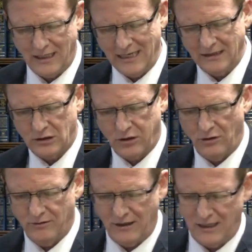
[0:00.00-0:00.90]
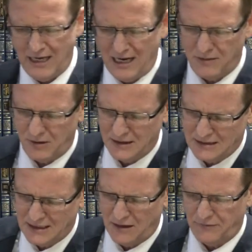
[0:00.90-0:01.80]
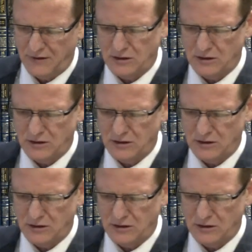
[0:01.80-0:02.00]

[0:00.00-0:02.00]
against slaughtering an animal itself and